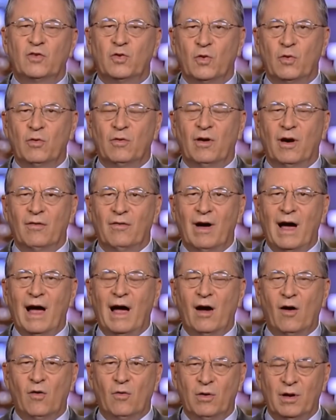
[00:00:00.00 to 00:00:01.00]
to
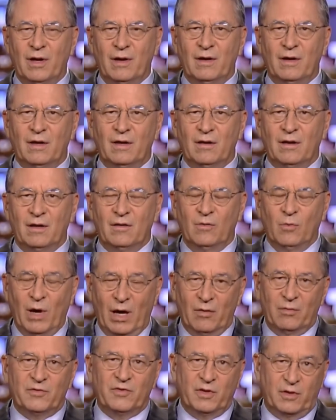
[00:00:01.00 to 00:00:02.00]
allow,
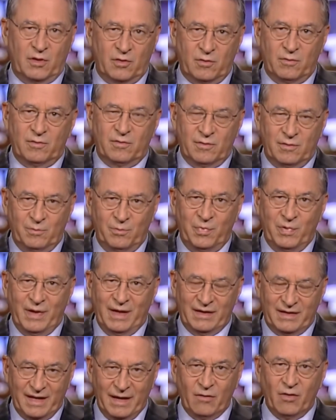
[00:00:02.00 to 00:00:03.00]
well, to
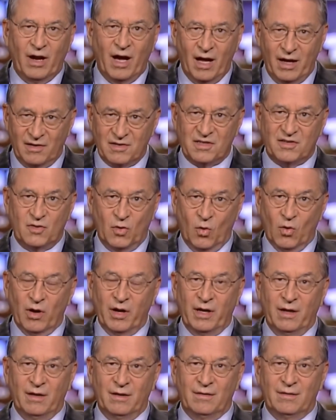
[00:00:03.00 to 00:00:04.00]
tell an honest
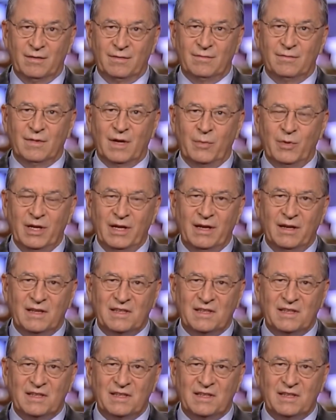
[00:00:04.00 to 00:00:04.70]
story. I mean,